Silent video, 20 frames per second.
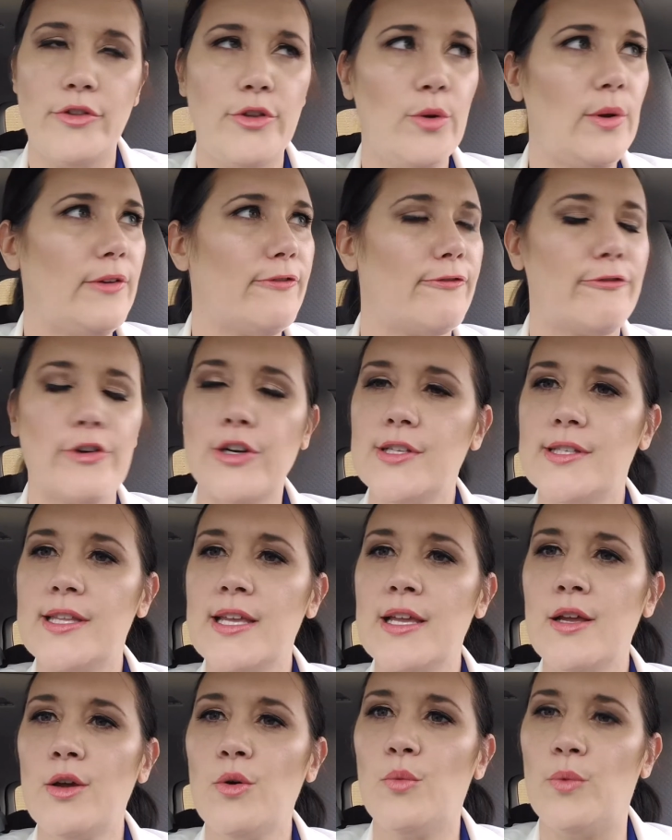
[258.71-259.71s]
Do it first
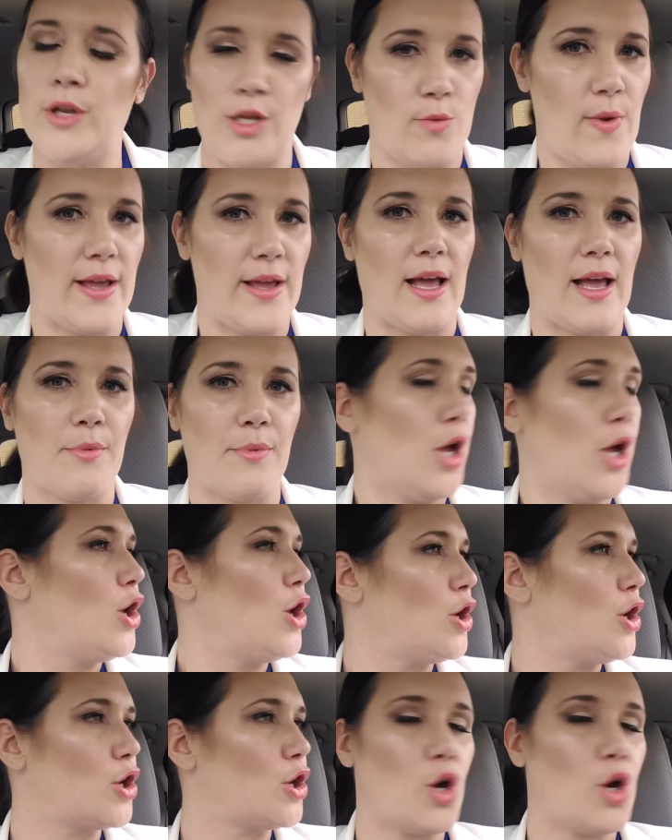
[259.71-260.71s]
thing when you wake up.
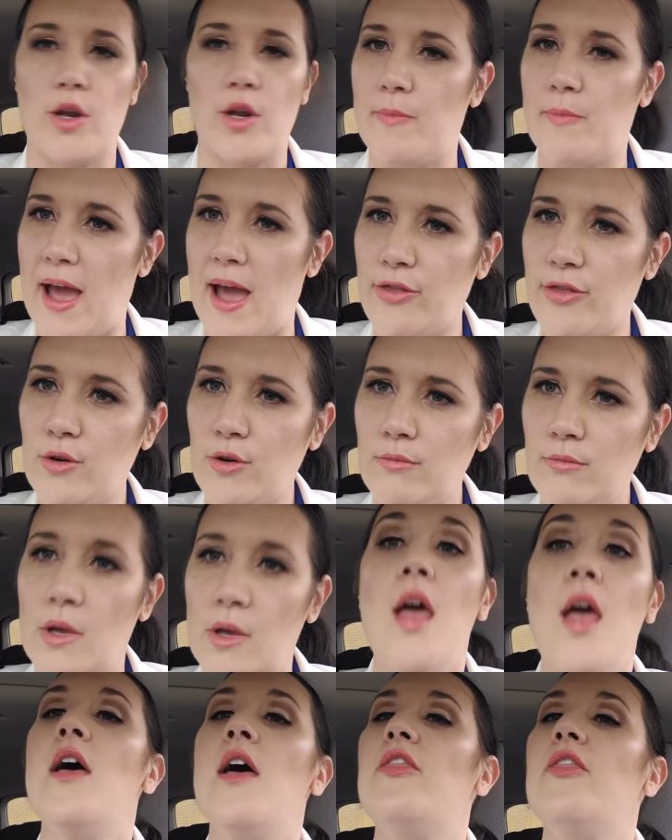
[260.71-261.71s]
Go to the bathroom,
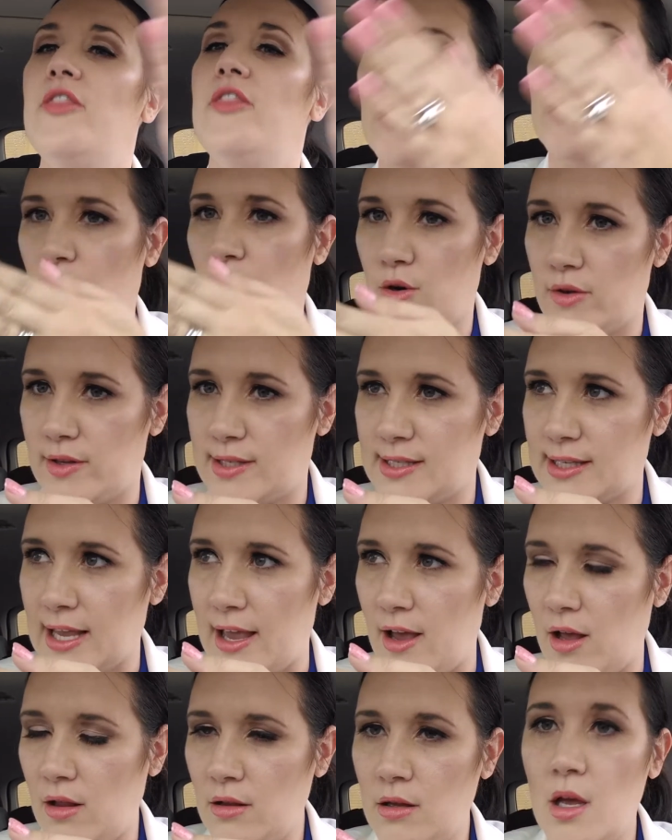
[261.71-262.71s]
then go to the
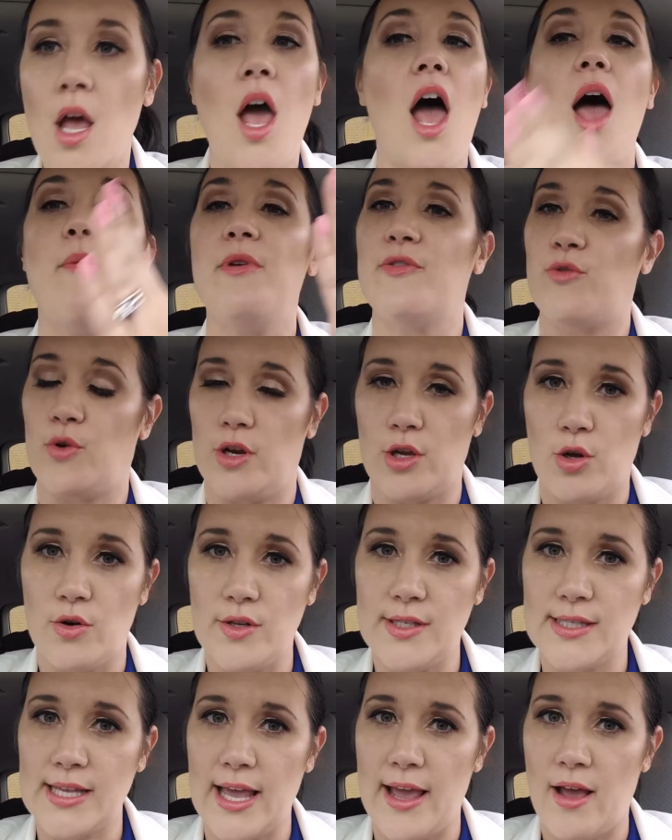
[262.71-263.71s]
scale. And before you go to
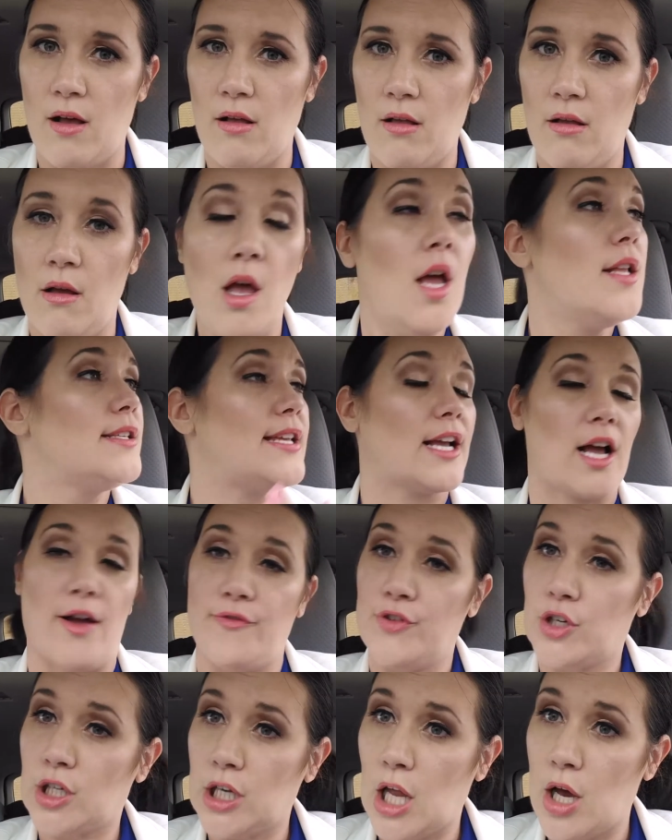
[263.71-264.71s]
scale, take
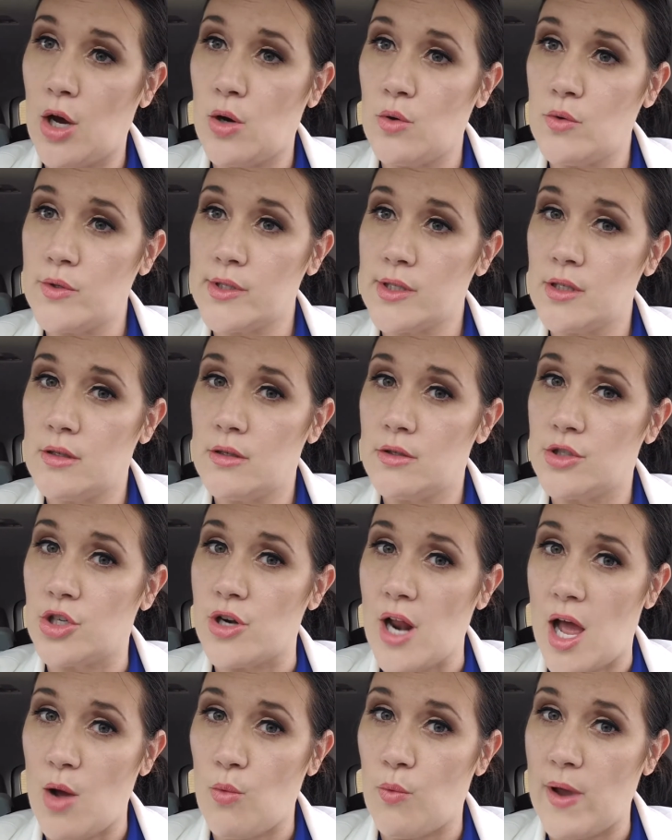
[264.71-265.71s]
off your clothes so
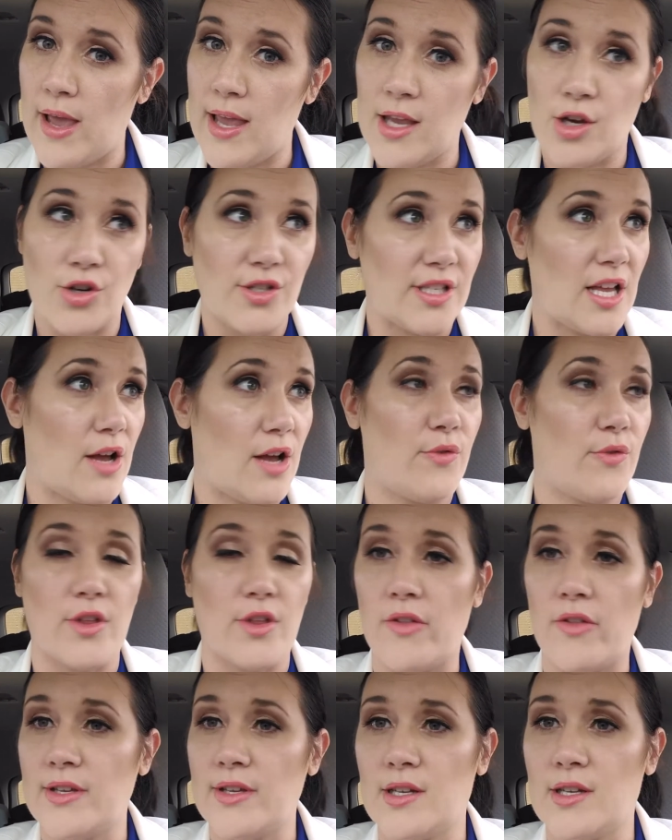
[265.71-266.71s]
you're not weighing yourself with
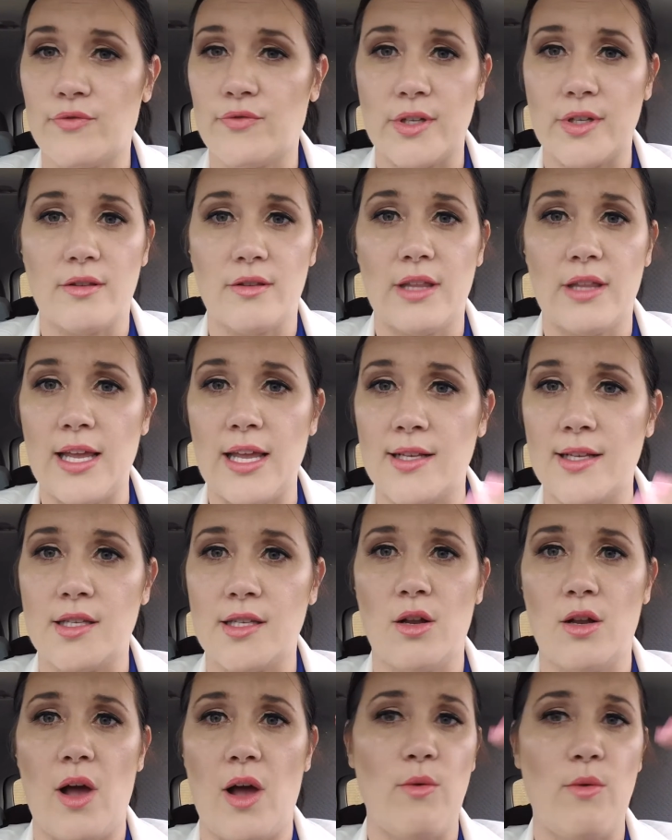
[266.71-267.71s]
all these different things.
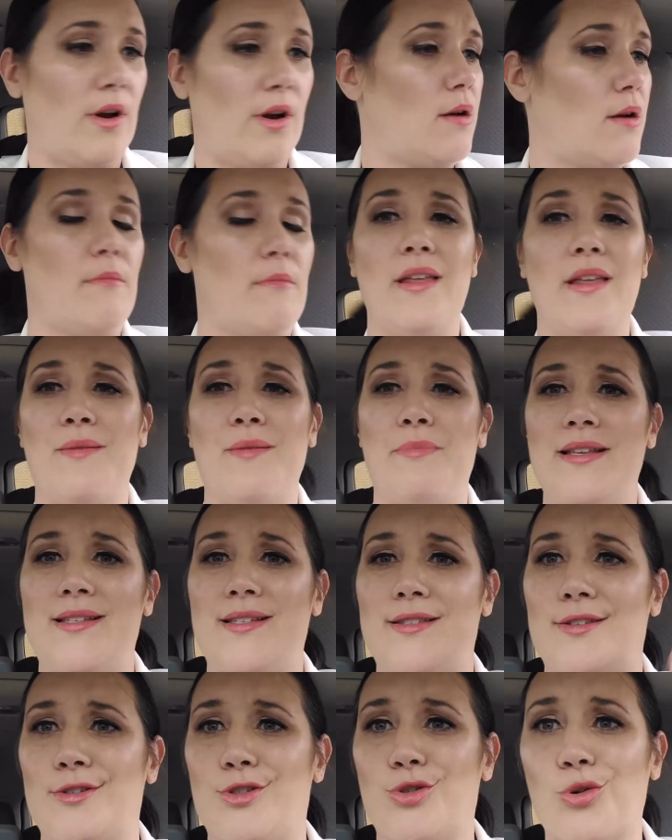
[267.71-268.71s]
You know, I wear a million
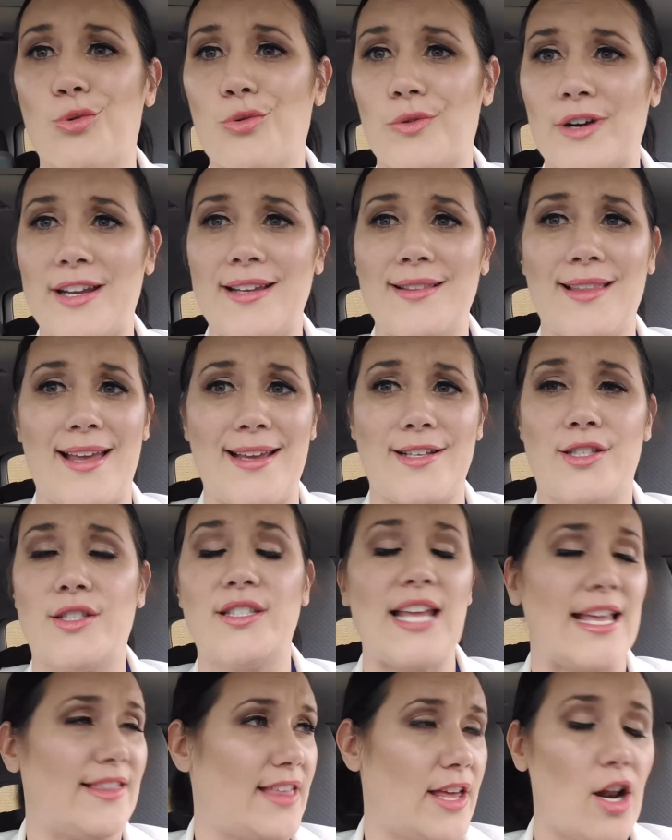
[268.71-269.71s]
pieces of jewelry. Like,
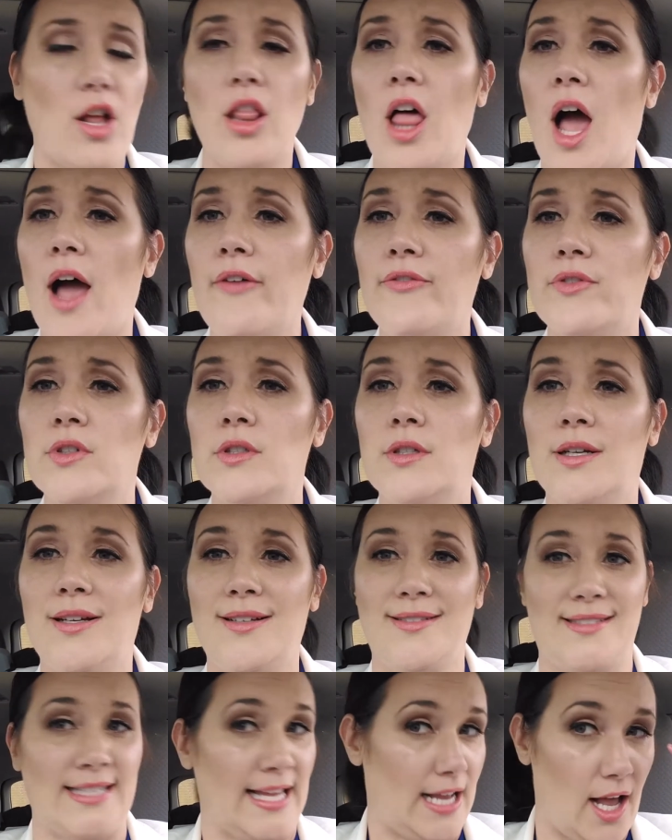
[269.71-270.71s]
take that all off.
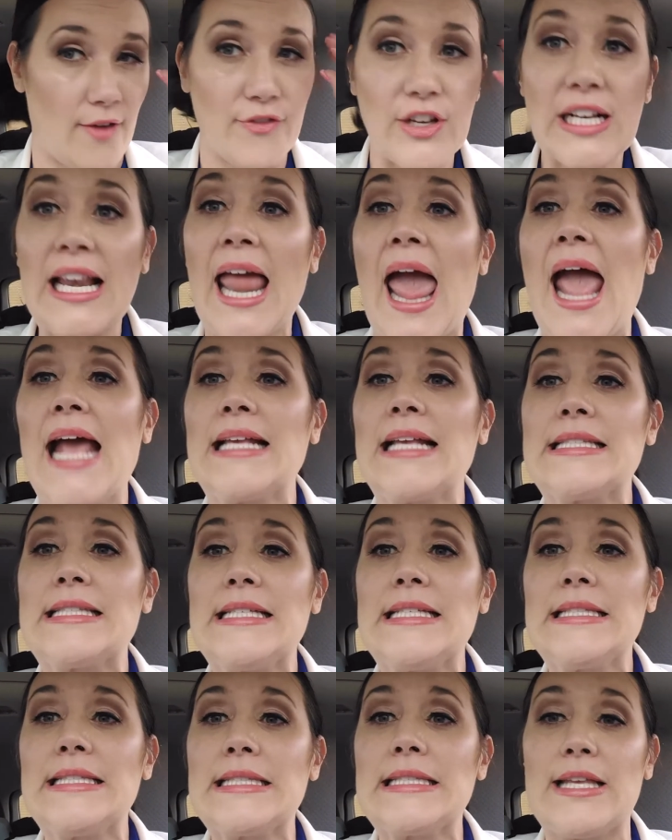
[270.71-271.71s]
Take off your
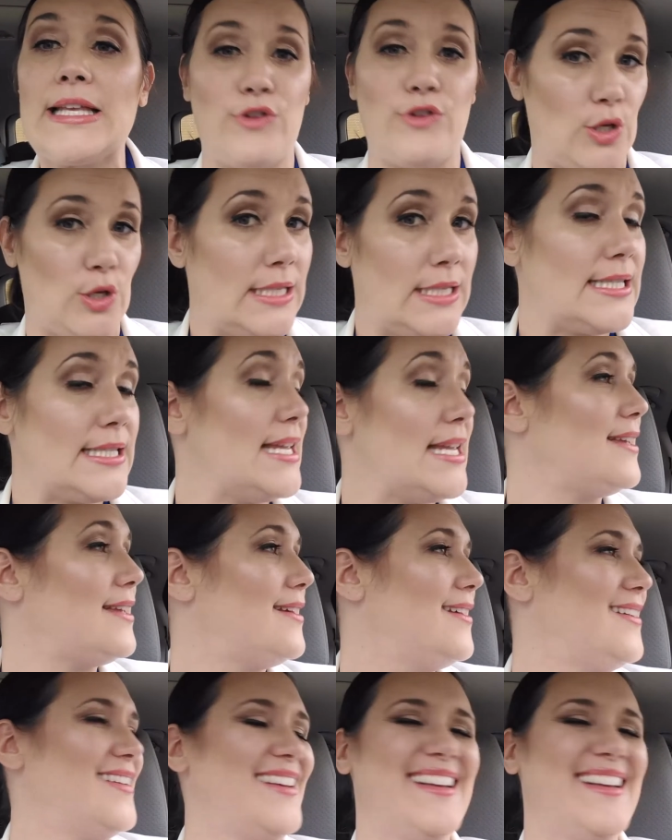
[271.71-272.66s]
glasses if you can see.